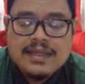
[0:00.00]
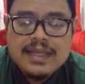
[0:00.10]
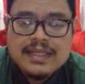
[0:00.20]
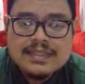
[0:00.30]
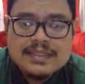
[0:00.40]

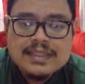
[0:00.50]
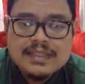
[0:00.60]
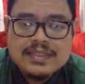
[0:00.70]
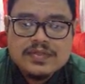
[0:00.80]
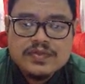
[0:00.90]
next
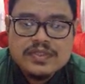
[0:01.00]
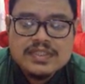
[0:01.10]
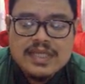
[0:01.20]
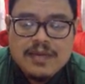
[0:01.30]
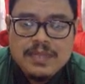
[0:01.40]
is to
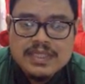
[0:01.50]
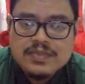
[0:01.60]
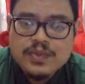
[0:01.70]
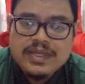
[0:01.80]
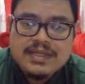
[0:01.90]
establish
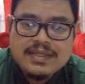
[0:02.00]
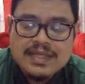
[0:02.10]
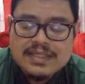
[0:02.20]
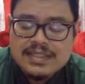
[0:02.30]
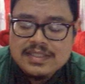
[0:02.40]
whether the
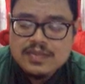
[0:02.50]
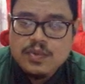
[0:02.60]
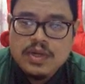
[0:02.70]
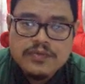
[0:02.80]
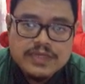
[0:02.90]
text is
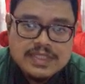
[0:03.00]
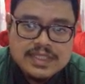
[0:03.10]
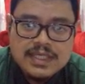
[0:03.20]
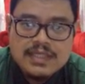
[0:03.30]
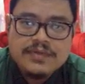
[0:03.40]
well
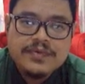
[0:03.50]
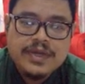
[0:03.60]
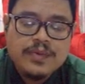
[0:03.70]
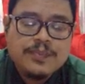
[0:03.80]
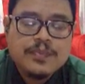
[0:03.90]
written, right?